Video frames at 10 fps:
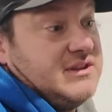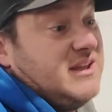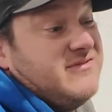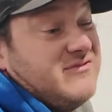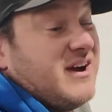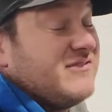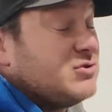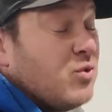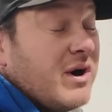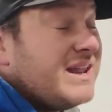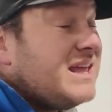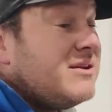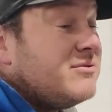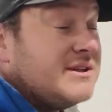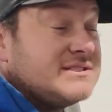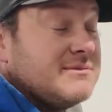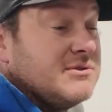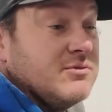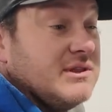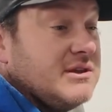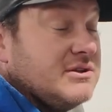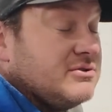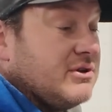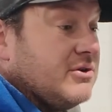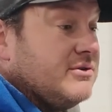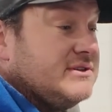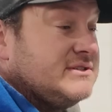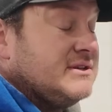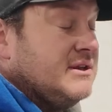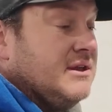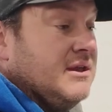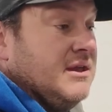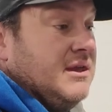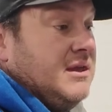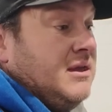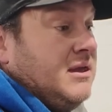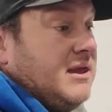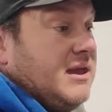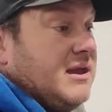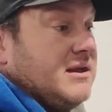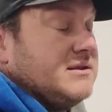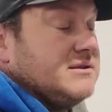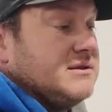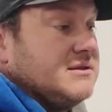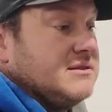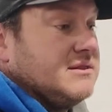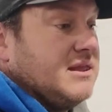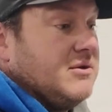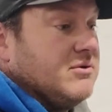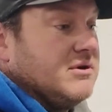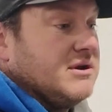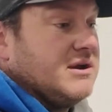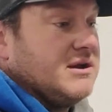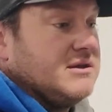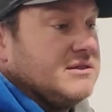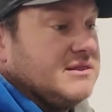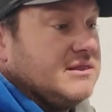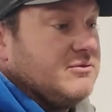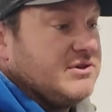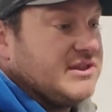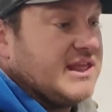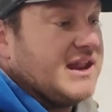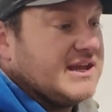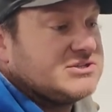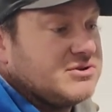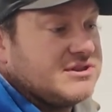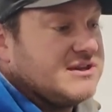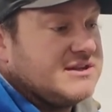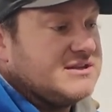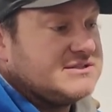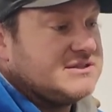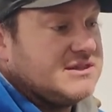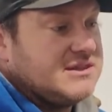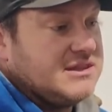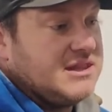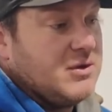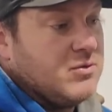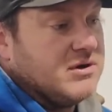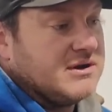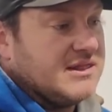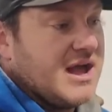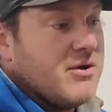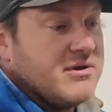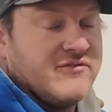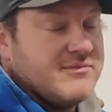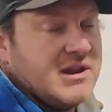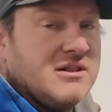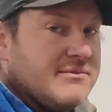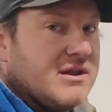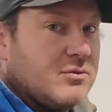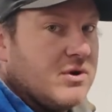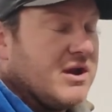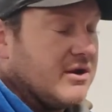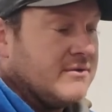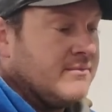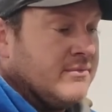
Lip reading: even 520 in some of the really good Toyotas. And they were, with that extra thickness, they weren't allowing for metal on metal wear.